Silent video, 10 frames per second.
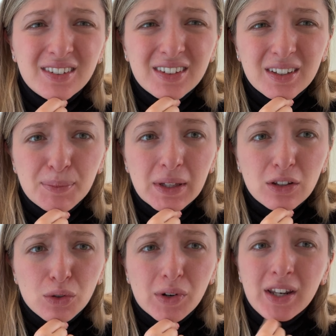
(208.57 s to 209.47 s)
is a
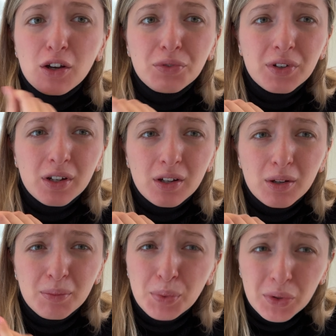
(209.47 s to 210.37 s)
bit already of
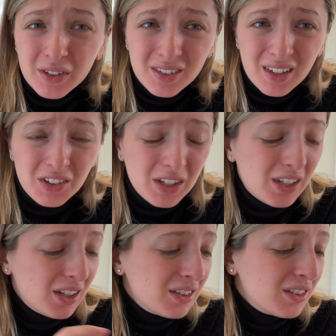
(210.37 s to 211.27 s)
a processed
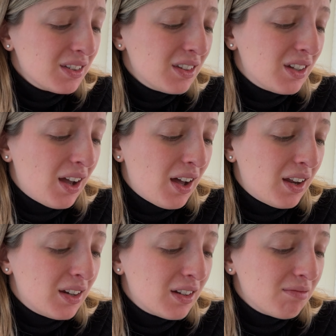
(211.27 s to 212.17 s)
ingredient
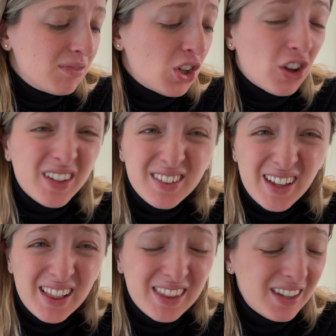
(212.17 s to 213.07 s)
and not as
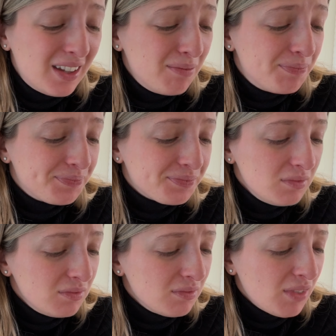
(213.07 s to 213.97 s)
healthy.
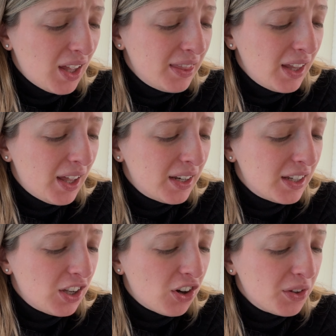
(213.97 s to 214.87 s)
And then
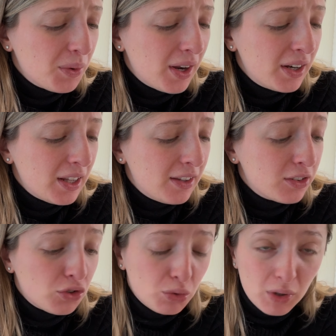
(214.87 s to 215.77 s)
the other one
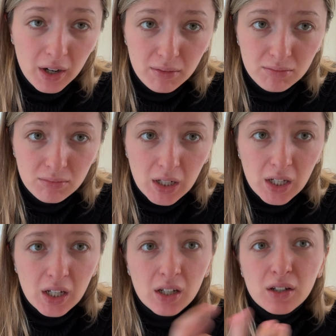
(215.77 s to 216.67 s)
is sugar.
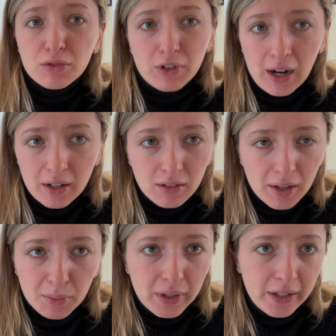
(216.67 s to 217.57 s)
Fine,
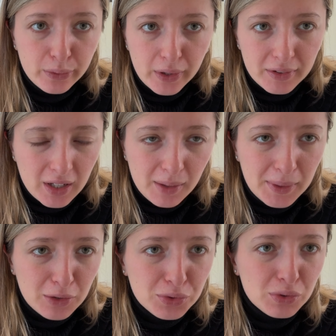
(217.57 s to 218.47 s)
like we need to have a tiny
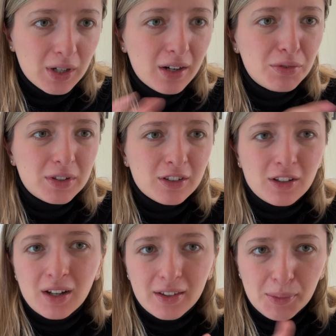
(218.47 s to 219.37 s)
bit of sugar if it's not
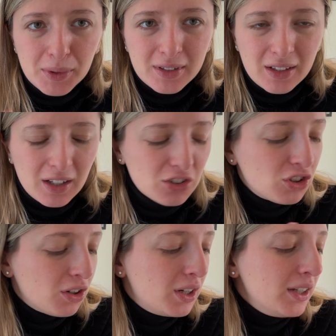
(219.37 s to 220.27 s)
100% dark
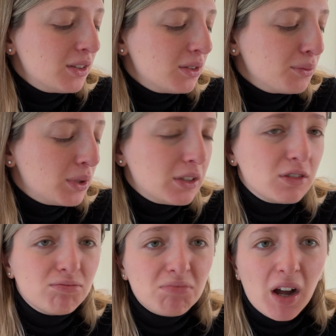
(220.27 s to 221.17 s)
chocolate,
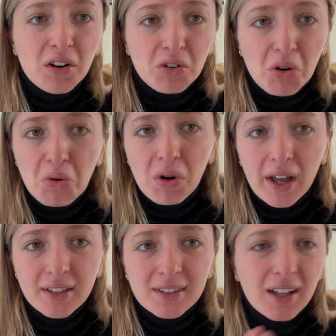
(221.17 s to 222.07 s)
which I don't know who
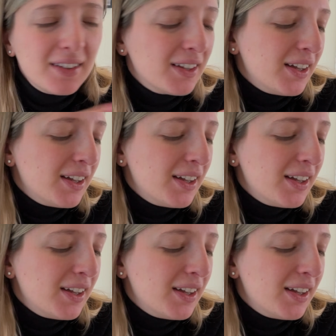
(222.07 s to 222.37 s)
likes that.